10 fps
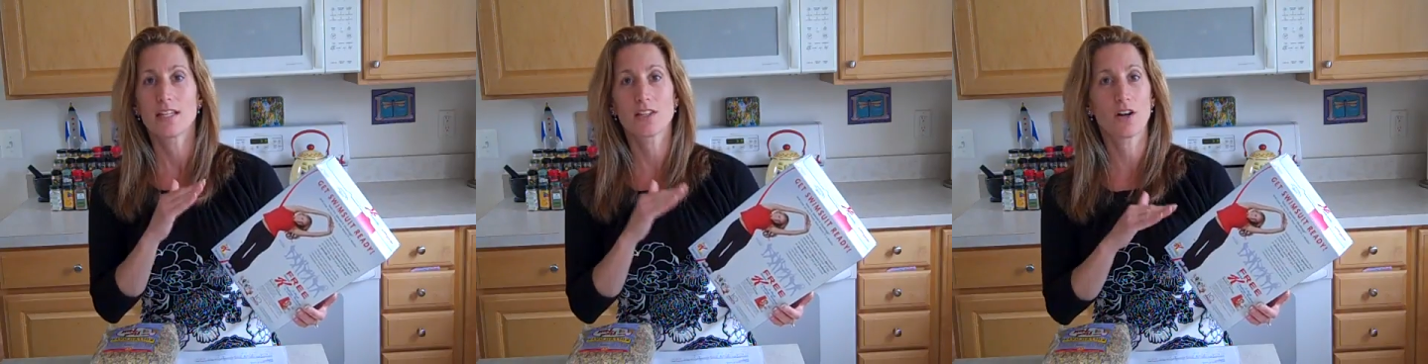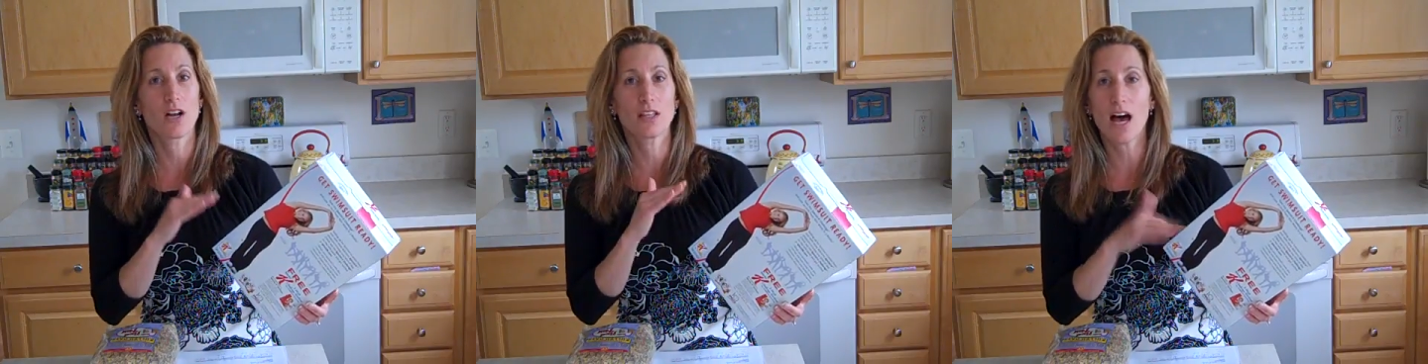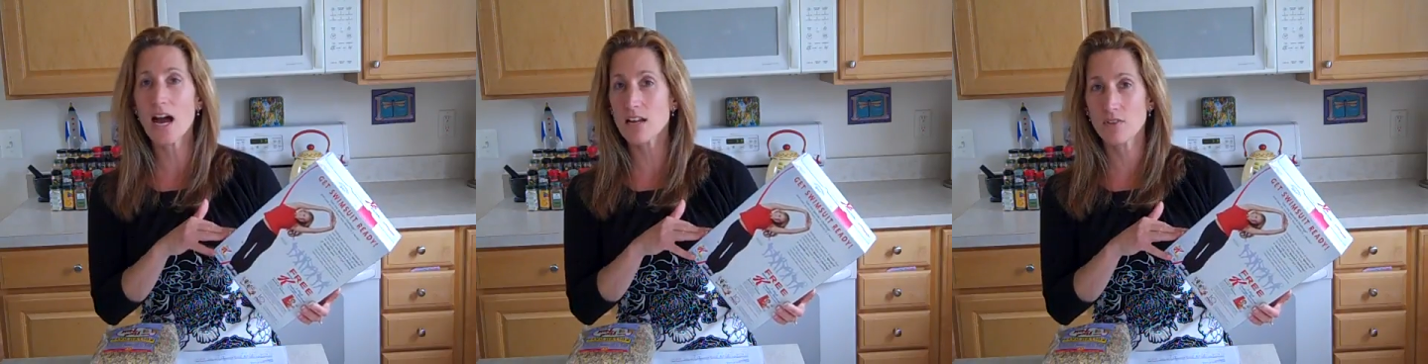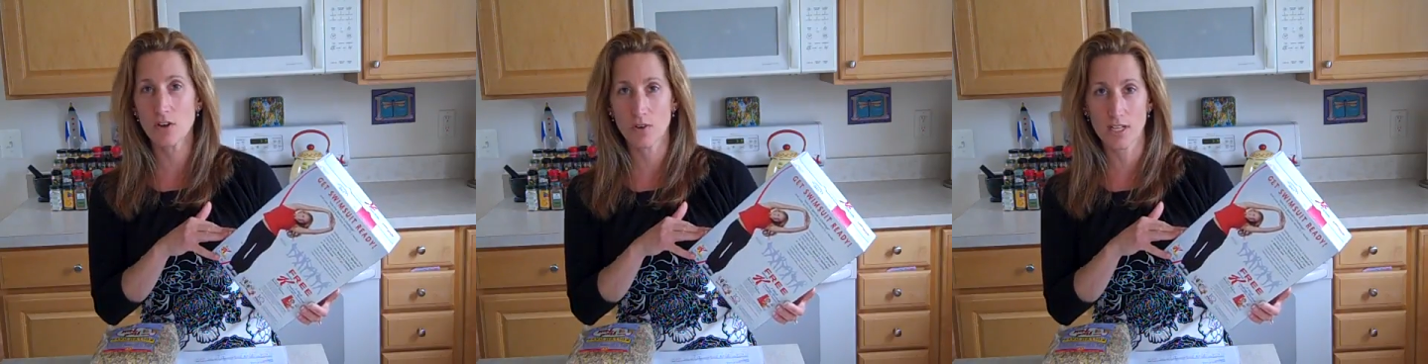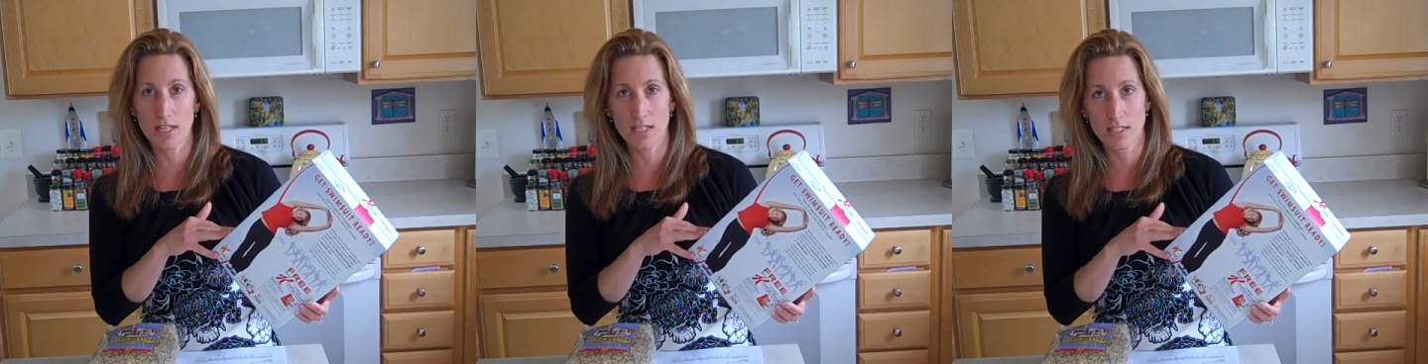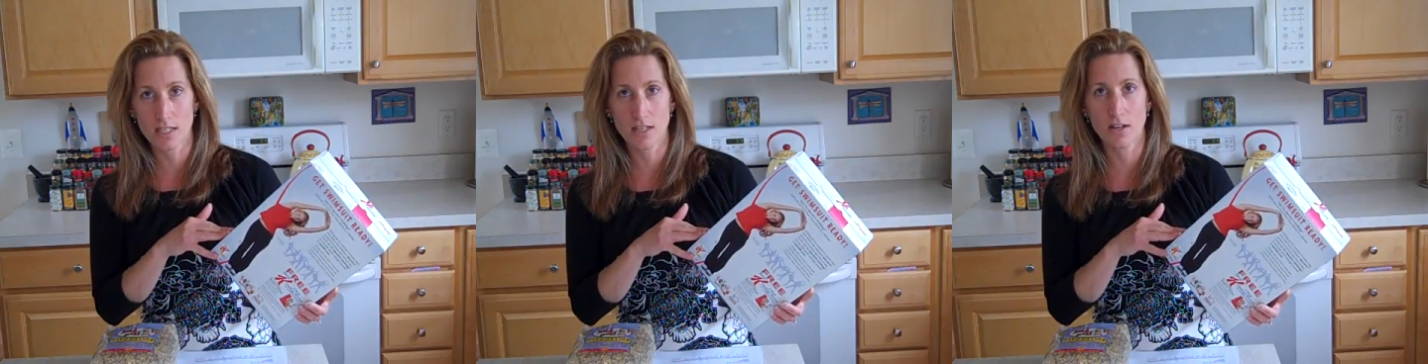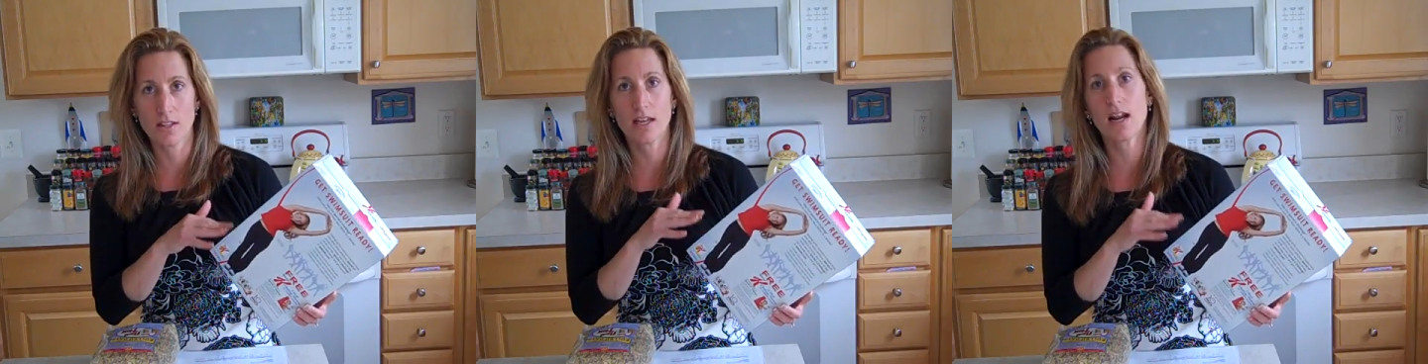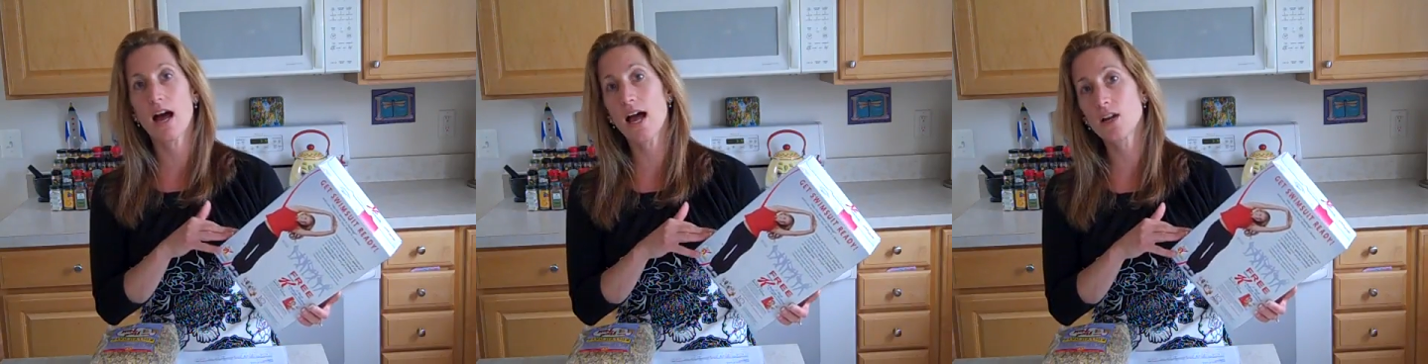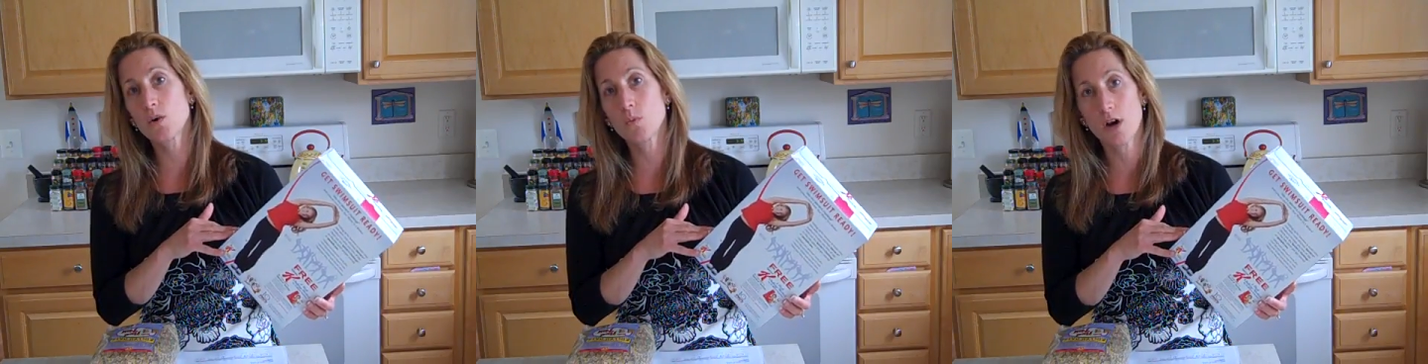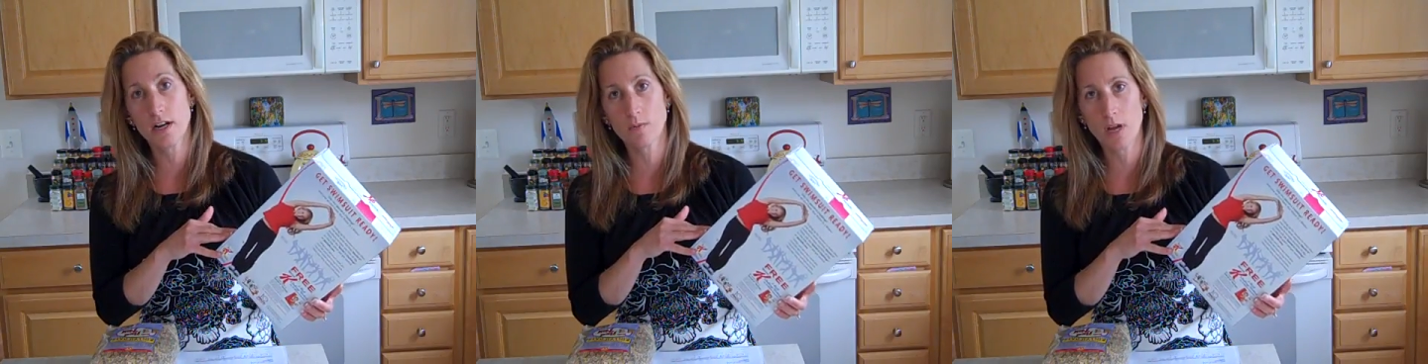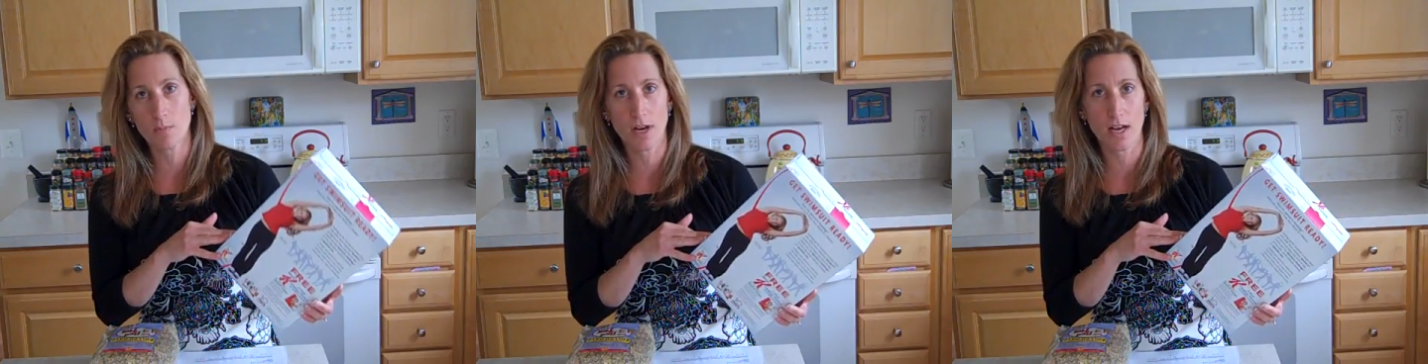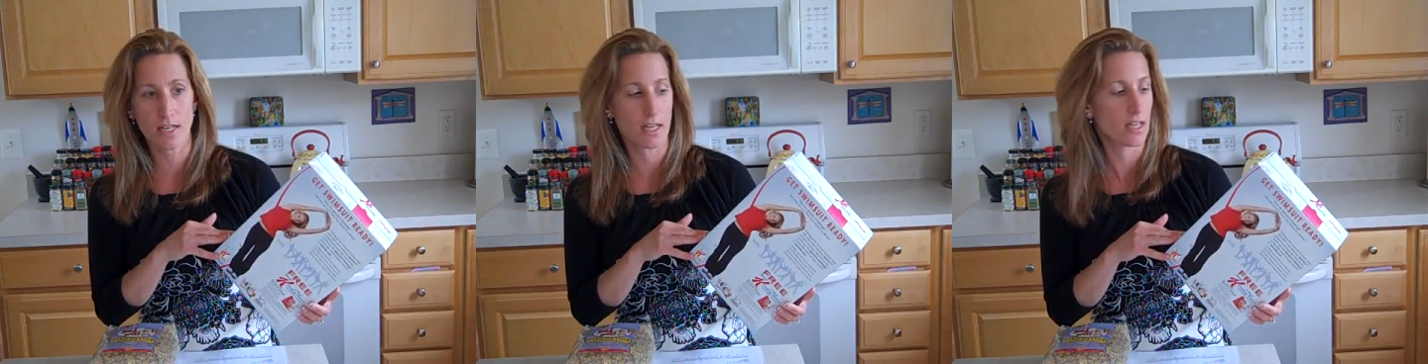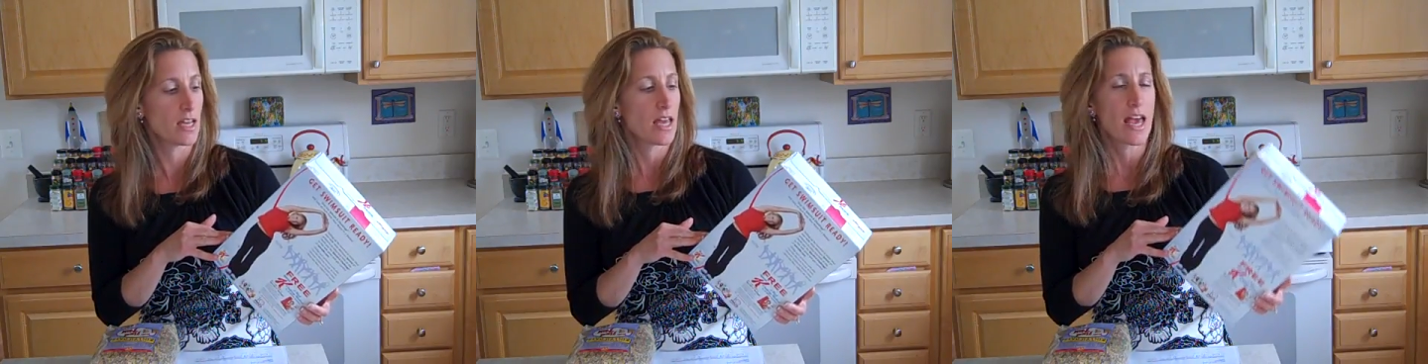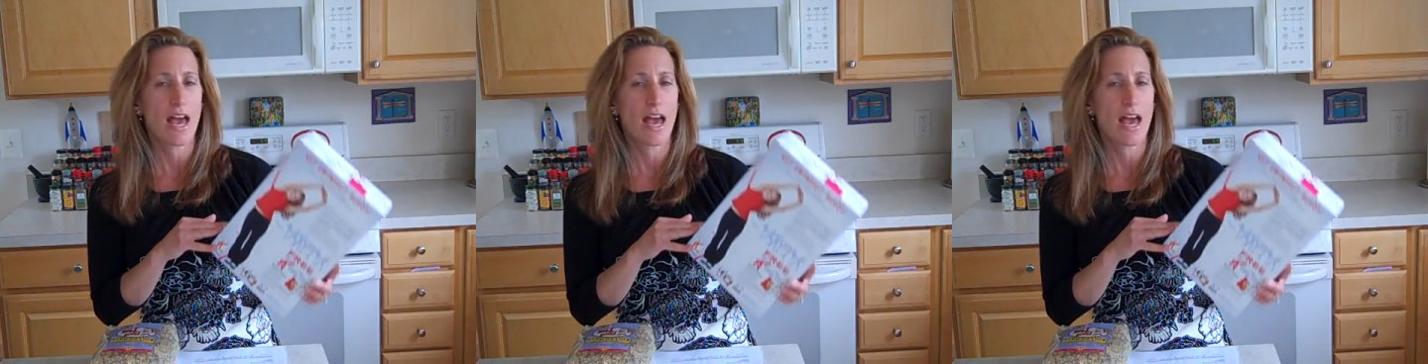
that there are a lot of ingredients in here that I don't want in my body.